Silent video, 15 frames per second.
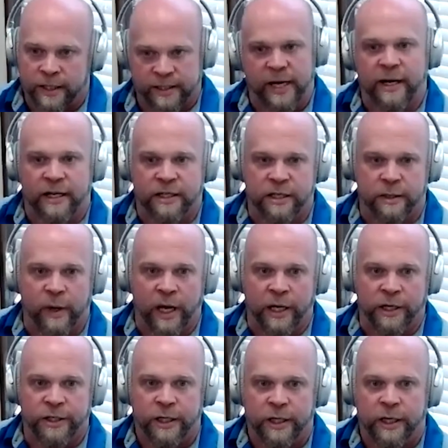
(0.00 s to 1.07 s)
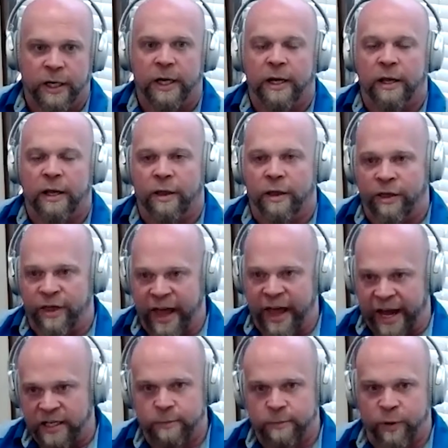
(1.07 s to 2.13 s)
This guy, not so much.
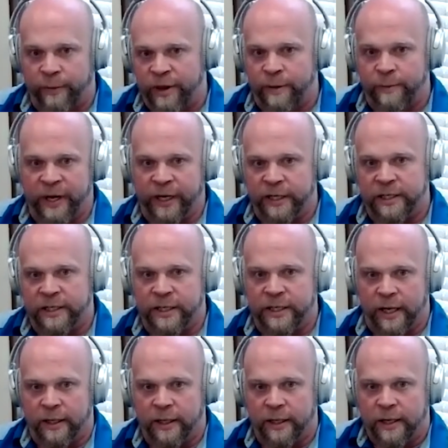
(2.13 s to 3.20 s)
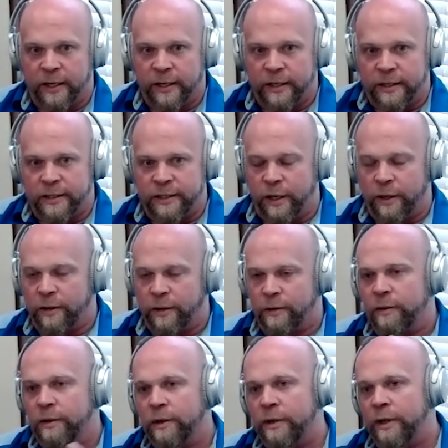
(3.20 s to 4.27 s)
That's probably the biggest thing.
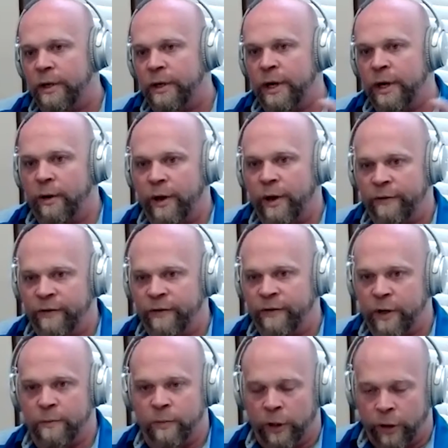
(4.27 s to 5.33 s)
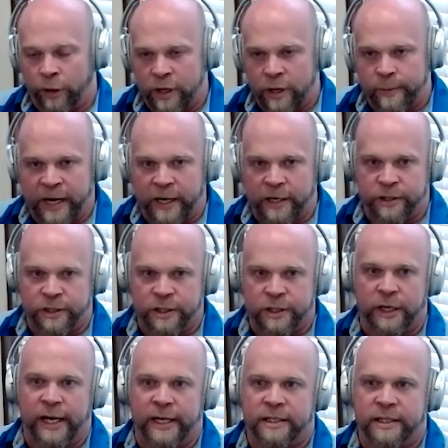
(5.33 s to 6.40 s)
So, you know, if you can learn to manage your
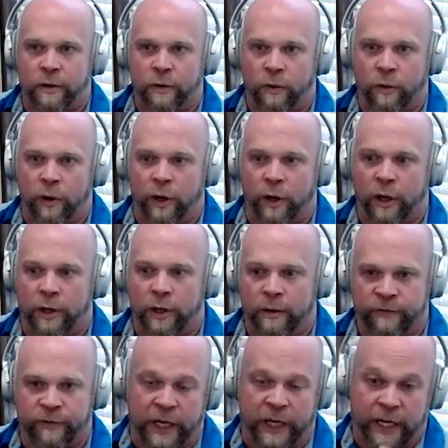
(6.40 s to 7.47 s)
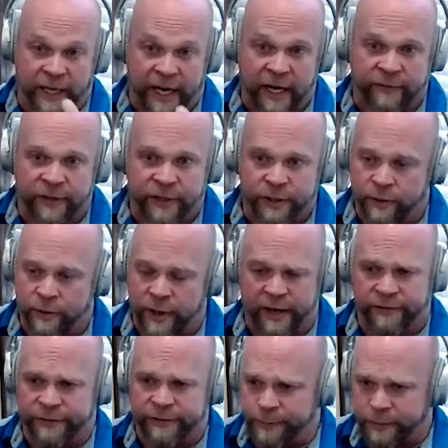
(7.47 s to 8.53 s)
stress, or for like a lot of us who
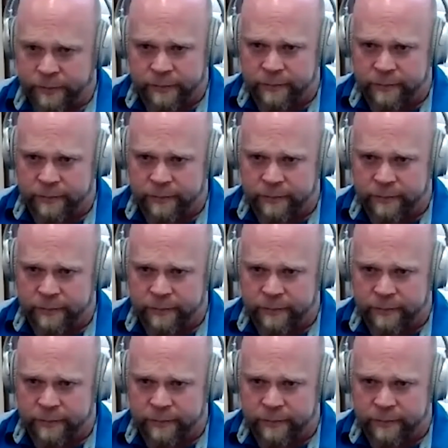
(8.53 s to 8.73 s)
have